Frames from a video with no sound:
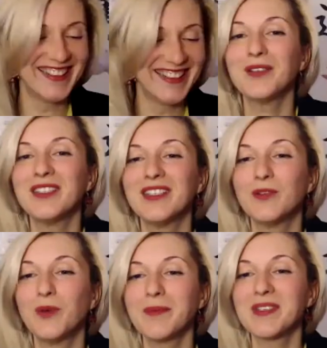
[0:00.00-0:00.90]
found the
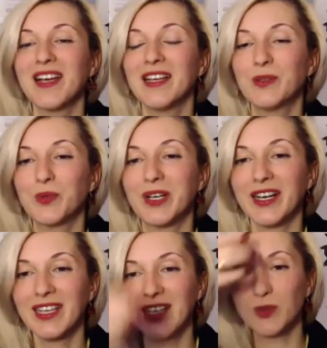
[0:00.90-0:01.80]
website where
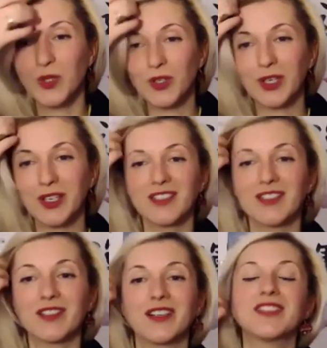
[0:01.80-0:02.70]
I can
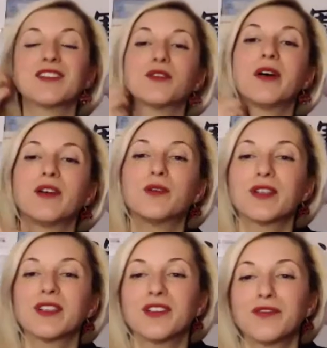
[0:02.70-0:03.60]
order it. So I
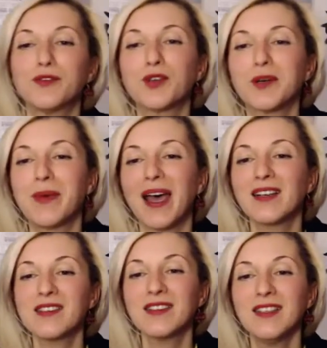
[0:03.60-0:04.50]
order 4
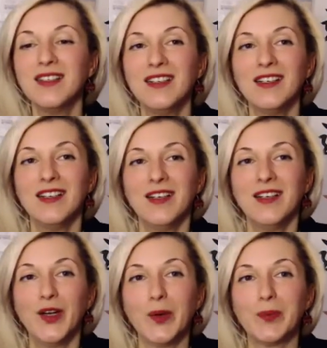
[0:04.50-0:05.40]
bags,
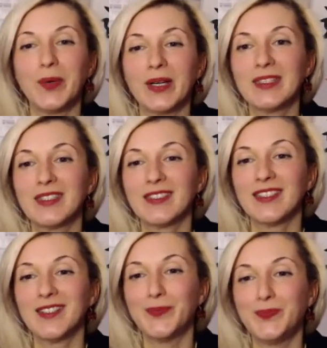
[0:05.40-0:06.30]
but
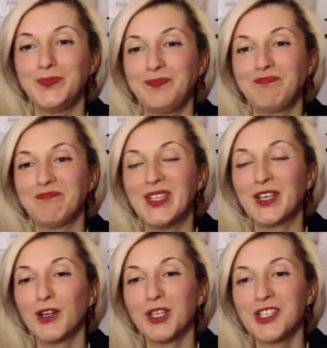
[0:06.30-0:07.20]
they're
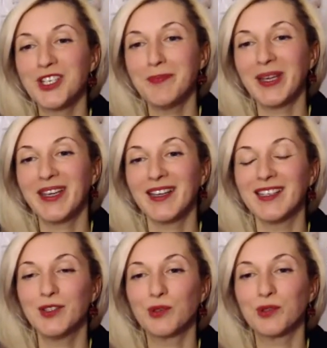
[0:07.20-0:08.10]
not shipping any
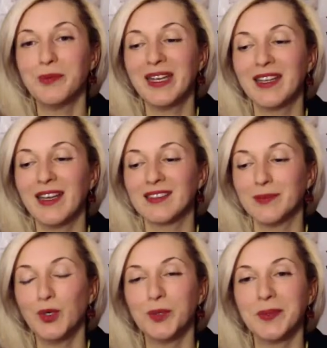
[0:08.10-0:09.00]
to Romania at the
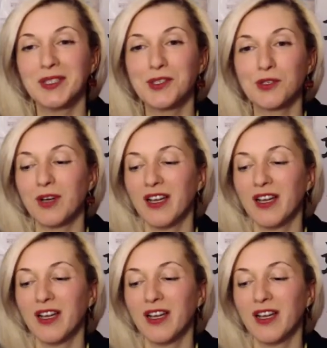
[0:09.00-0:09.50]
moment. So I